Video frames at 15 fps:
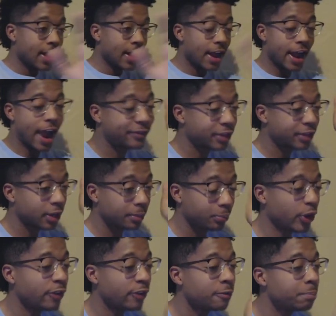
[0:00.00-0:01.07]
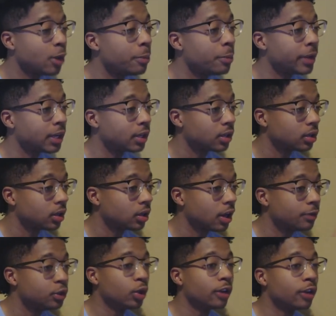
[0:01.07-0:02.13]
after a brief moment of
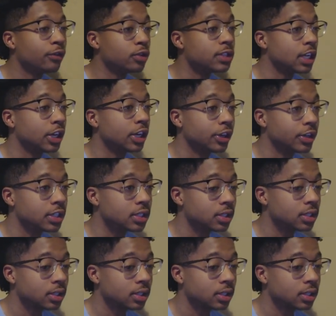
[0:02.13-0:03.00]
joyful tears.